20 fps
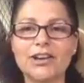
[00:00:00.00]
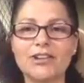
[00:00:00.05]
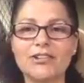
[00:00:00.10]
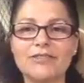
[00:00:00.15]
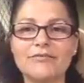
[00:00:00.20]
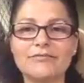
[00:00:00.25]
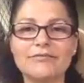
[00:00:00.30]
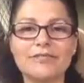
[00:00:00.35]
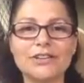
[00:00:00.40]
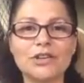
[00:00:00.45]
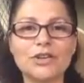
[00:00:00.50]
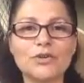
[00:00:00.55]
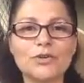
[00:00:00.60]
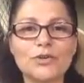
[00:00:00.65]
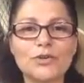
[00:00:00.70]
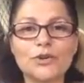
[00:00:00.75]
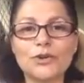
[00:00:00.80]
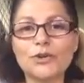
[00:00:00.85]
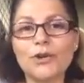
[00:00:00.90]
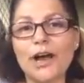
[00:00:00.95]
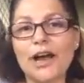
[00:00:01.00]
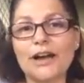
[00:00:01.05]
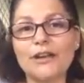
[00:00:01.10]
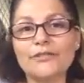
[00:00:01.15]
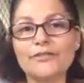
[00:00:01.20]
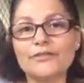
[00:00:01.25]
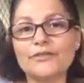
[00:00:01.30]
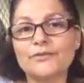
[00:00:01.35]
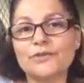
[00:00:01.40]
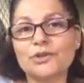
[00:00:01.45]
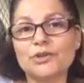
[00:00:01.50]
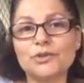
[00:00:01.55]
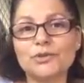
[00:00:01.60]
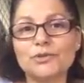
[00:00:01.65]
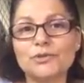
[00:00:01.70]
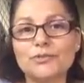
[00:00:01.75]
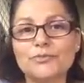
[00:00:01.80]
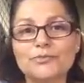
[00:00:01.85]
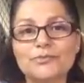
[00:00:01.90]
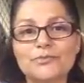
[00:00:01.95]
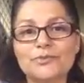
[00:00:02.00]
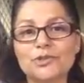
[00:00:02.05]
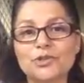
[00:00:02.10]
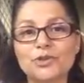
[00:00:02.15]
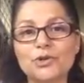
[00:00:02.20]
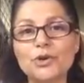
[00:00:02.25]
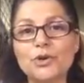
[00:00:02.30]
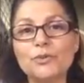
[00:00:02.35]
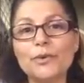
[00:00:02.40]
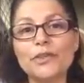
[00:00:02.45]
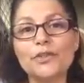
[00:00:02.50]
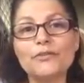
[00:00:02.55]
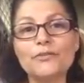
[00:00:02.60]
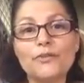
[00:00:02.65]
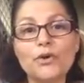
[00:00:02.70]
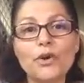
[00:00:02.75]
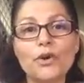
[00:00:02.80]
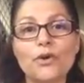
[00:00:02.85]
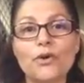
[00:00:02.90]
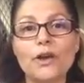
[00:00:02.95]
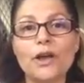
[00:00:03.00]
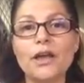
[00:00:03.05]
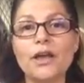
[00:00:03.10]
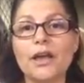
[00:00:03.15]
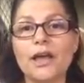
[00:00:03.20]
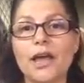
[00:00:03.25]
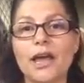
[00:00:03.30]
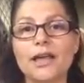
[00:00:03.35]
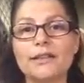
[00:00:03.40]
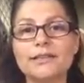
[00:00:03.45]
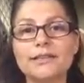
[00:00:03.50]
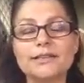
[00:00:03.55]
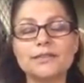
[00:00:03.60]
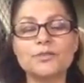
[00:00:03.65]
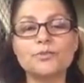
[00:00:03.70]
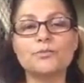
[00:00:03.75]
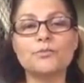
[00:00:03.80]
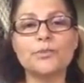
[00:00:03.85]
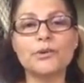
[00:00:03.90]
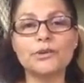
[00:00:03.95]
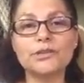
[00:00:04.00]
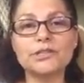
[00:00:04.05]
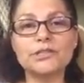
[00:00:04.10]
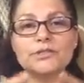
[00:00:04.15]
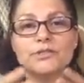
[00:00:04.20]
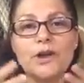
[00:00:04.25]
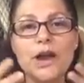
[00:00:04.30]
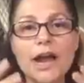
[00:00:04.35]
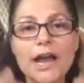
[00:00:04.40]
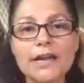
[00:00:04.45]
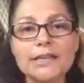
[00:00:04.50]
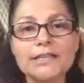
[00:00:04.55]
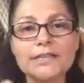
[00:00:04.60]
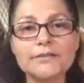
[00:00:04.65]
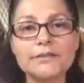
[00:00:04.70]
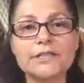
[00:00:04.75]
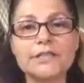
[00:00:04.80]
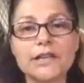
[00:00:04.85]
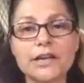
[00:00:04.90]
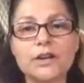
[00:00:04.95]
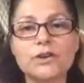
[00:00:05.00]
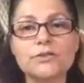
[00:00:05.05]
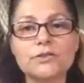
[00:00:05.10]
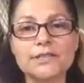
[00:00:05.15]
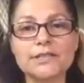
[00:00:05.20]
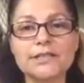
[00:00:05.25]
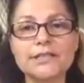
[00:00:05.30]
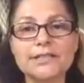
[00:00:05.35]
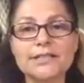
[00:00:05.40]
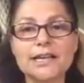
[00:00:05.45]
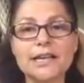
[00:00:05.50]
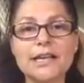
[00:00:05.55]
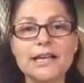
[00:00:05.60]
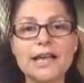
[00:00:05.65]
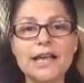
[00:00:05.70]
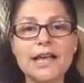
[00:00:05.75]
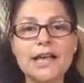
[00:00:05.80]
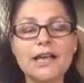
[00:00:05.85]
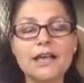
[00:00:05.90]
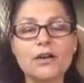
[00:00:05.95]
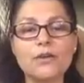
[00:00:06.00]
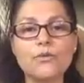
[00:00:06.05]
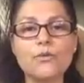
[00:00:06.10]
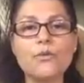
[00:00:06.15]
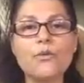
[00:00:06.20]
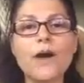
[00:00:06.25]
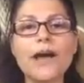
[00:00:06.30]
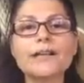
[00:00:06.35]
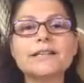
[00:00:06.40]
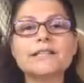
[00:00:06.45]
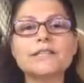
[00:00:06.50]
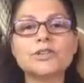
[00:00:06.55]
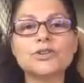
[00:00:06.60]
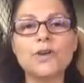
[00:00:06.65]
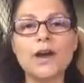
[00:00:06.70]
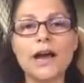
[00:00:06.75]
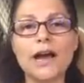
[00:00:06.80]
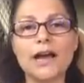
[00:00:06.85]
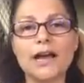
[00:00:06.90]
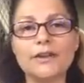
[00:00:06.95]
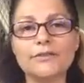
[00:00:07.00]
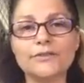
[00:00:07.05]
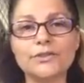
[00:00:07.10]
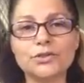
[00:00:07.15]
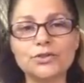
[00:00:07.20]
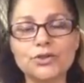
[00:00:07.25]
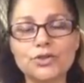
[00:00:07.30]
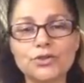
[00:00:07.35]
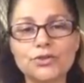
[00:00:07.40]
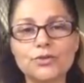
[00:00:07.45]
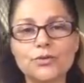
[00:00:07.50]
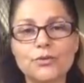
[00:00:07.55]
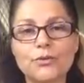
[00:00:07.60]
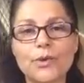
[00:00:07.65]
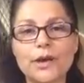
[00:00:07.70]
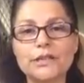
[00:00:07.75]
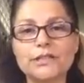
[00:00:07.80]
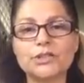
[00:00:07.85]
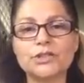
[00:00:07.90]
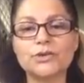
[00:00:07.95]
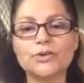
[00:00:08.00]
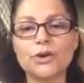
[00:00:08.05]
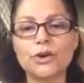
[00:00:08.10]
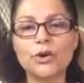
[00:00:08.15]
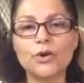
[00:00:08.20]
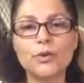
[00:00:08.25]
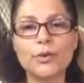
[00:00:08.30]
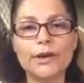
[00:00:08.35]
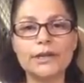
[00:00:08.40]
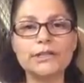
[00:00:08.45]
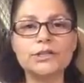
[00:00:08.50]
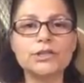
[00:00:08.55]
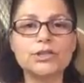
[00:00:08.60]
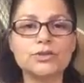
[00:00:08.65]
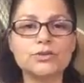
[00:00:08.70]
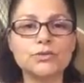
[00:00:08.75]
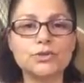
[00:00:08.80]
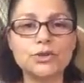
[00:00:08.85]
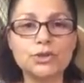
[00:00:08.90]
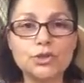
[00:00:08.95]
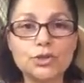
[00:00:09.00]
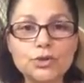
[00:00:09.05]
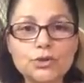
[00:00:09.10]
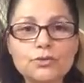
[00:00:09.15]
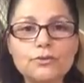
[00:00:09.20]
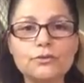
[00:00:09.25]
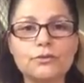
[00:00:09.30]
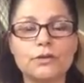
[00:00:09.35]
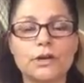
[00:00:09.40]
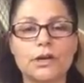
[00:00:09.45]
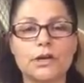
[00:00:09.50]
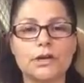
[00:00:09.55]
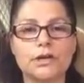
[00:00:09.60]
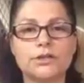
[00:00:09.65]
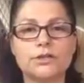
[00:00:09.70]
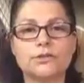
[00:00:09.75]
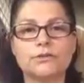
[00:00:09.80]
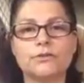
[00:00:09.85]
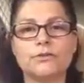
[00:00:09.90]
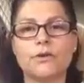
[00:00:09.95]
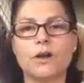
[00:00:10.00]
you have to go with the flow. But the activity goals is what you have to show, what you are going to do to